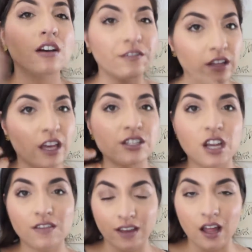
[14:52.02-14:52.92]
flush
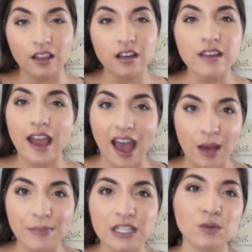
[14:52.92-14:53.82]
of color that
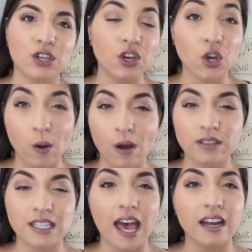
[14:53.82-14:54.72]
happens when you go
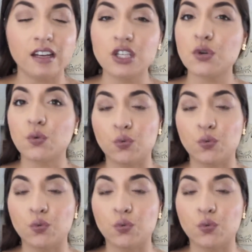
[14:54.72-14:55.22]
outside and it's